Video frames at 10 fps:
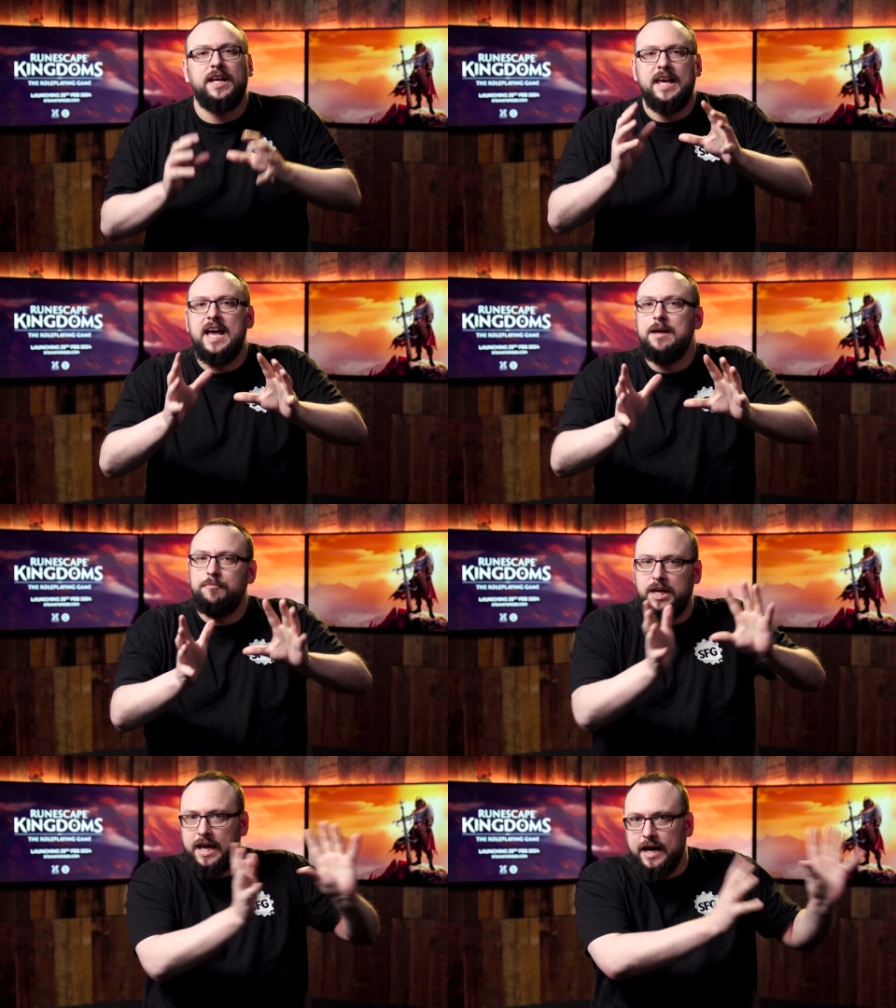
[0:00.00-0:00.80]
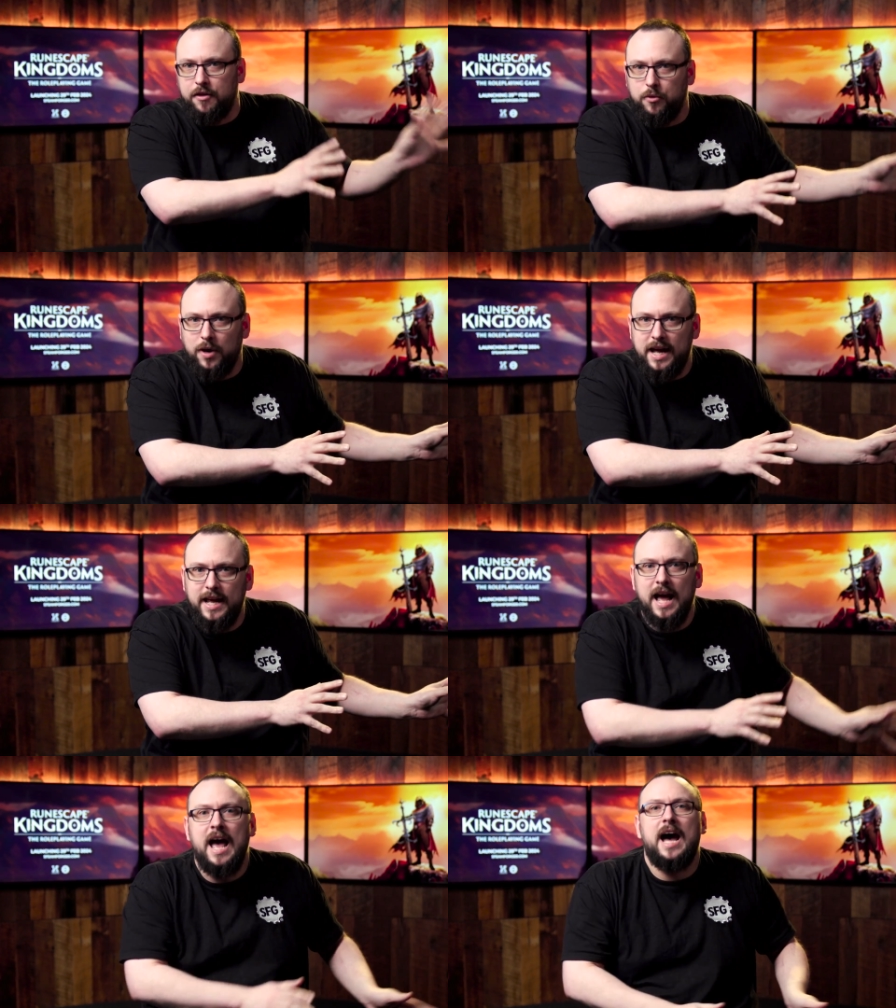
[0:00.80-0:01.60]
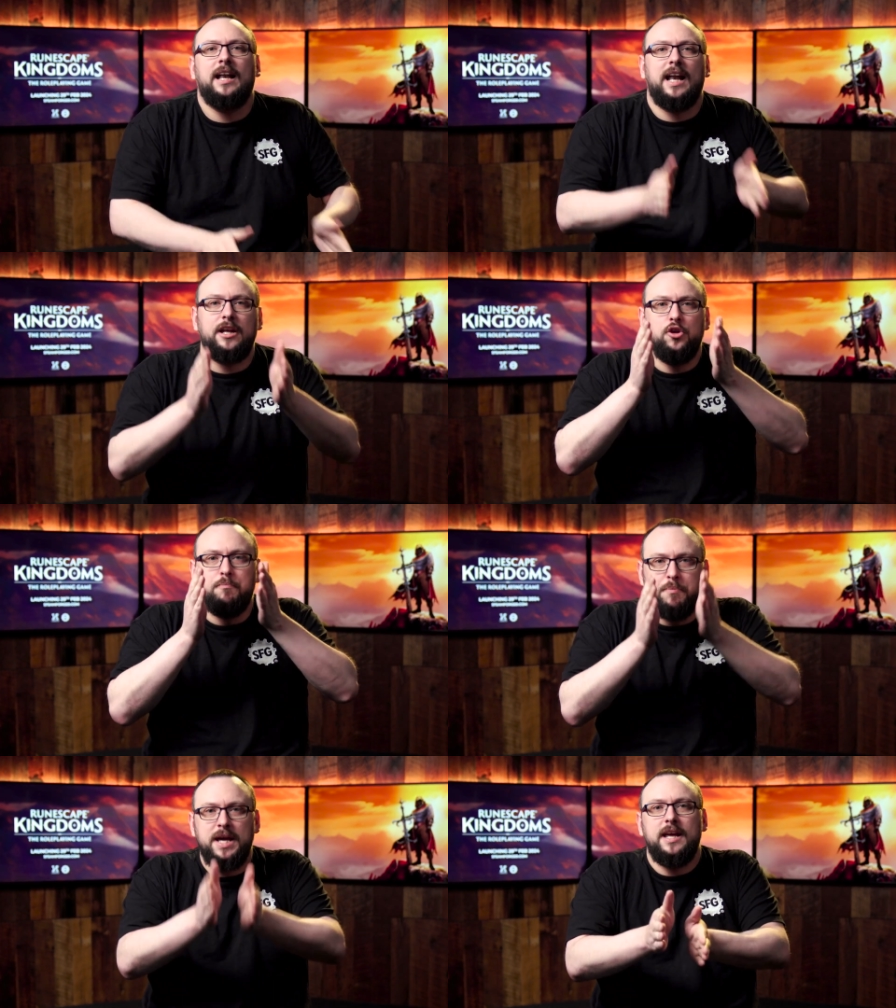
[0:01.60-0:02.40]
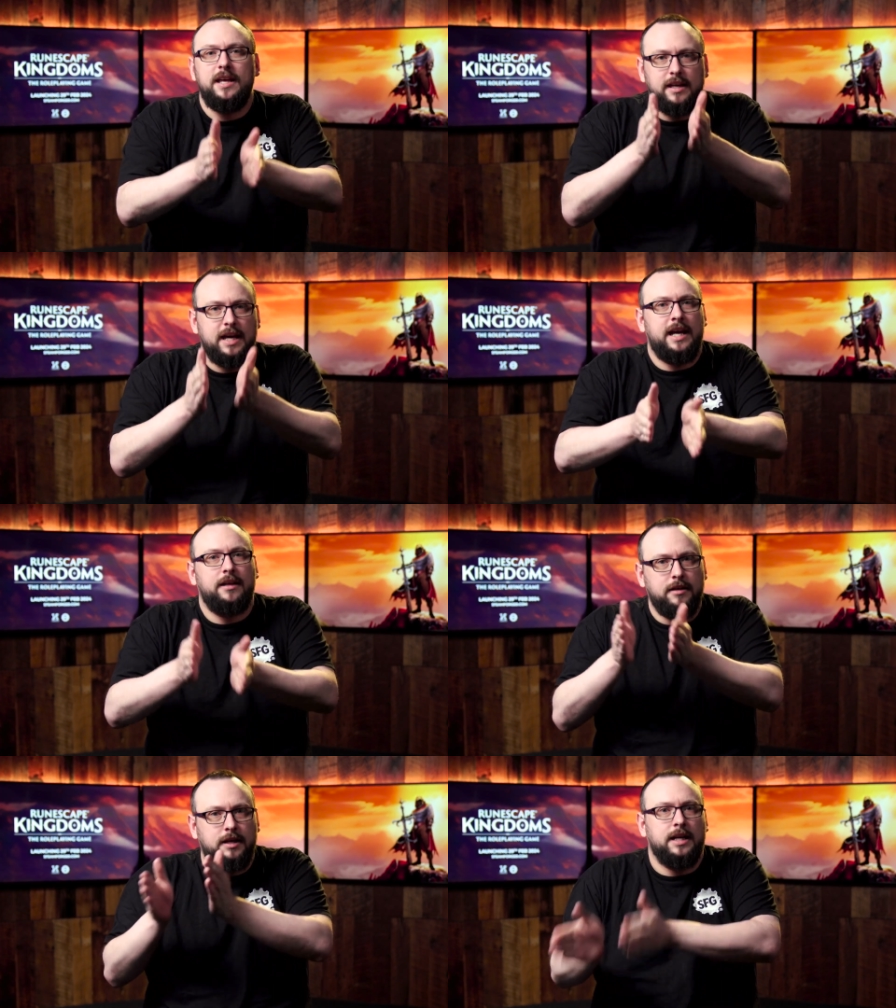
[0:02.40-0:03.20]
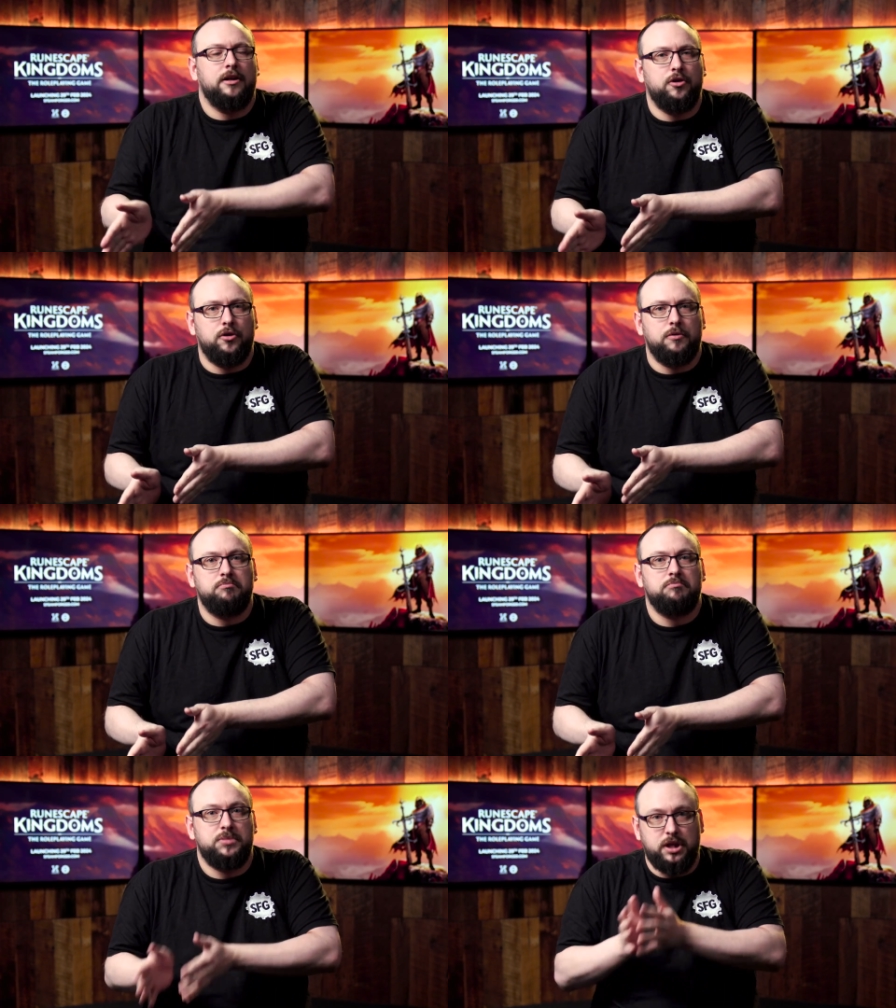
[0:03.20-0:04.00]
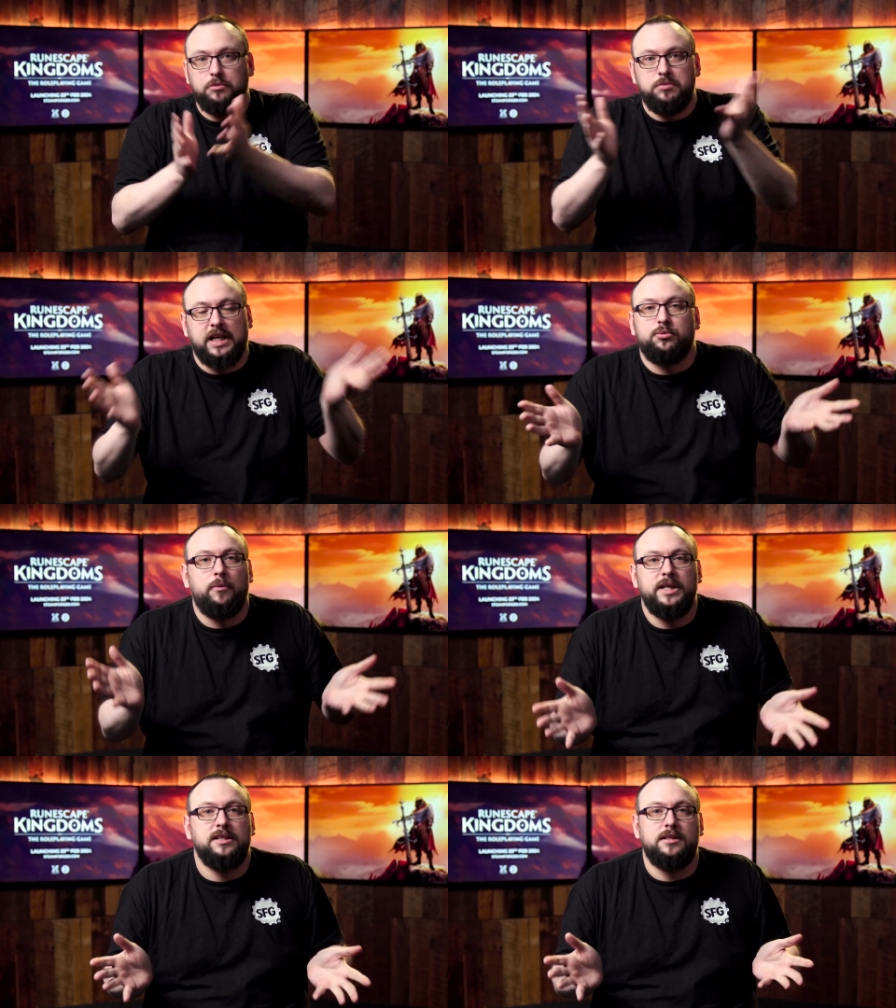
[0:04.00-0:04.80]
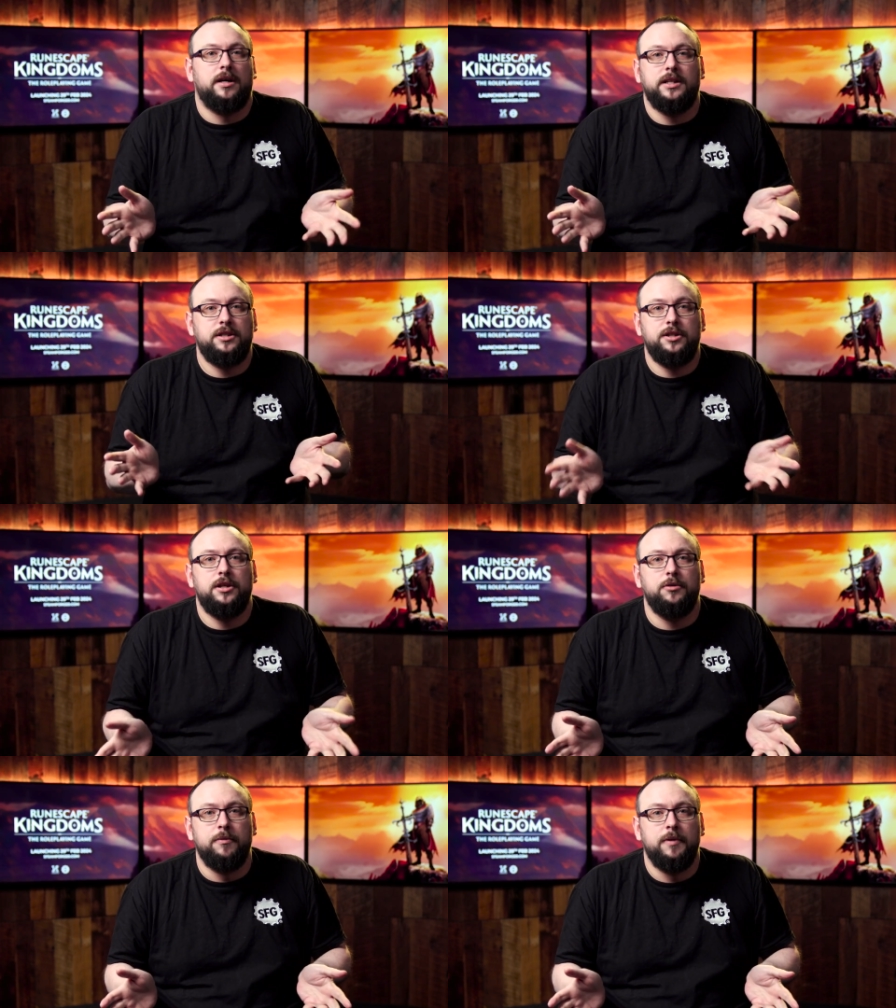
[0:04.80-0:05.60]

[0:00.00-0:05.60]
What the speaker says: the game get out of the way, and let you be in Gielinor. So that's what we designed it to do.